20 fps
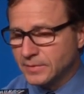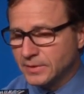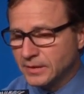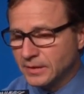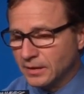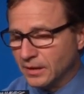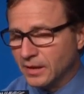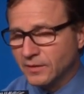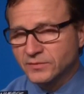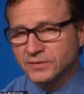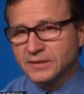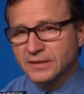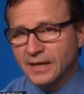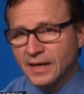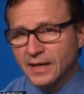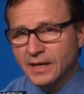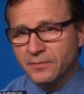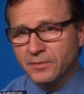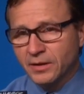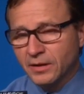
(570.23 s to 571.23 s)
He loves the
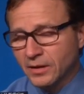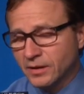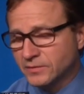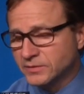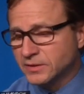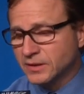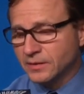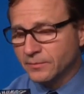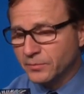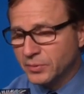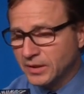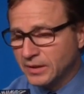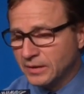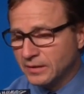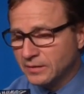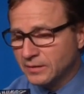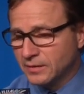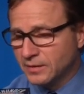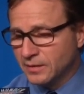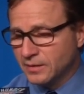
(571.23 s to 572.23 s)
game. He loves to
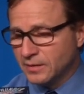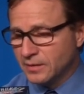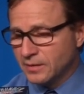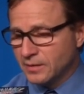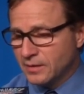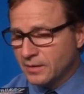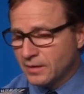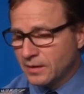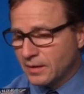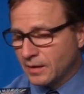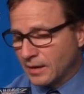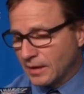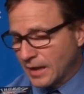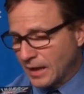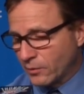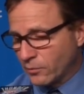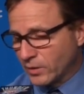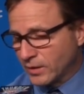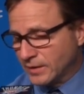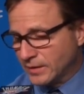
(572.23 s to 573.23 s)
compete. And I
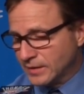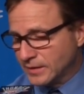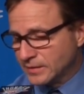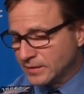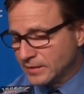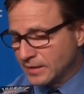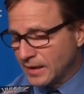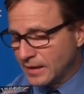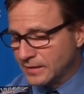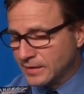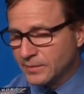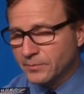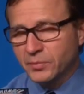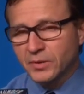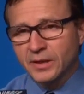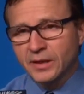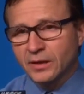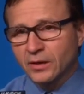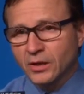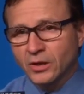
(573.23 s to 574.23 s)
like what he did tonight. Didn't
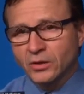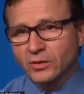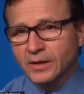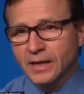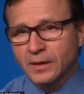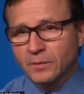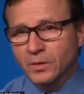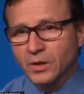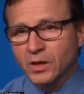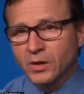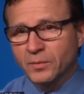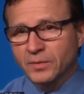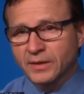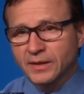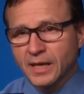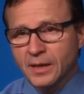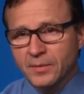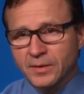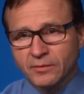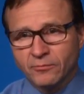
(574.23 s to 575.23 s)
play it all game long,
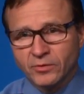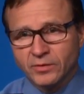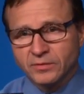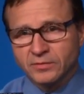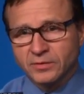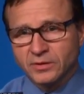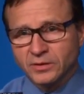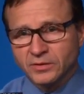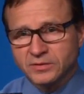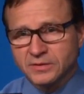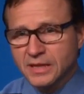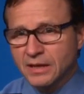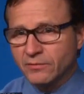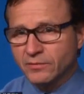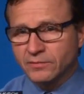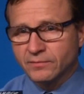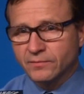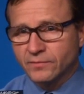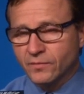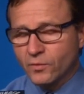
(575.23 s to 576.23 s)
but came in with
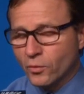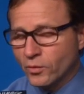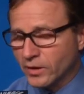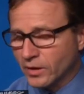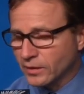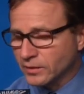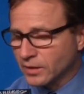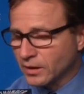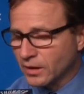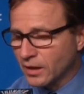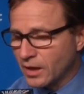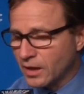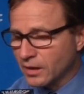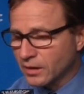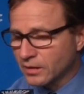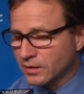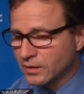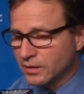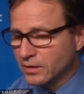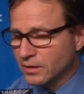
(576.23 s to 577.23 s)
7:40 on the
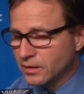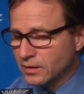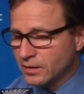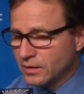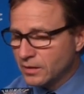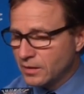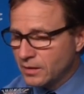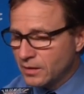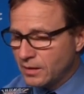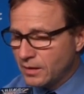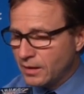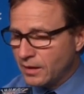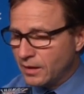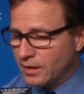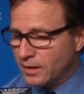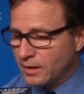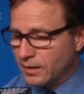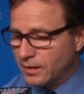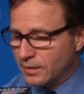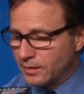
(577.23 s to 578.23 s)
clock
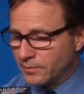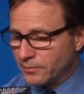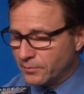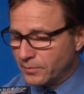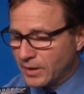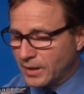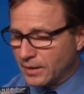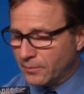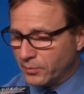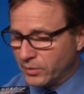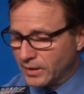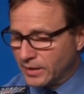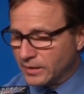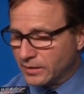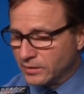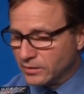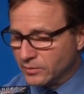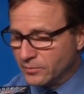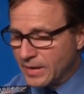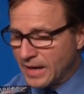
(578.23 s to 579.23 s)
and
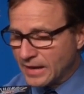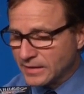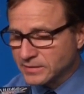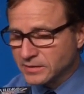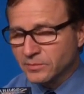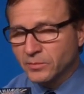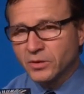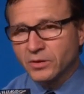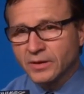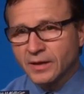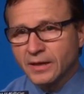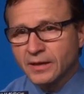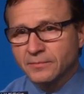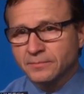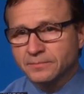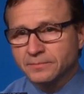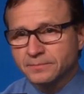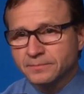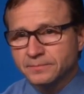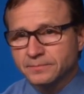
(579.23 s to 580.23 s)
played a good basketball
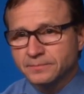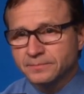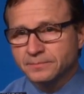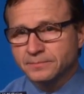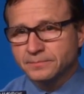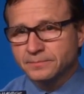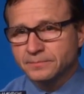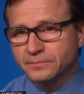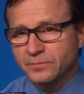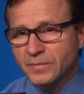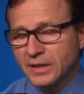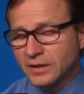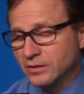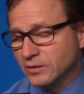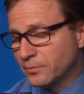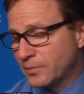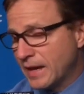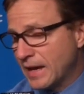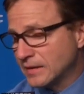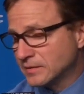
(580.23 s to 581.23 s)
game. Made
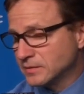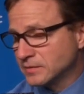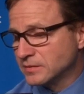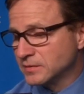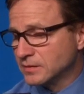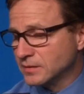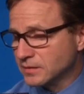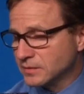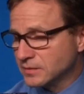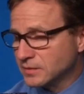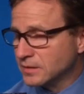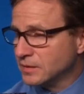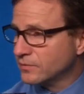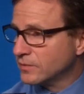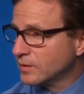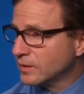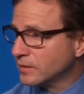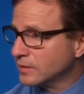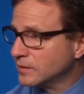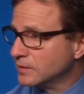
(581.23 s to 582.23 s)
good passes to
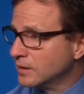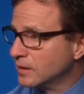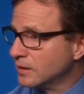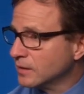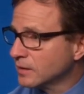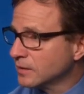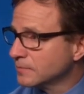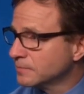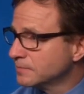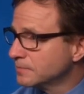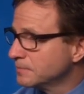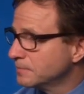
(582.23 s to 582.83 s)
Steven on the dunk.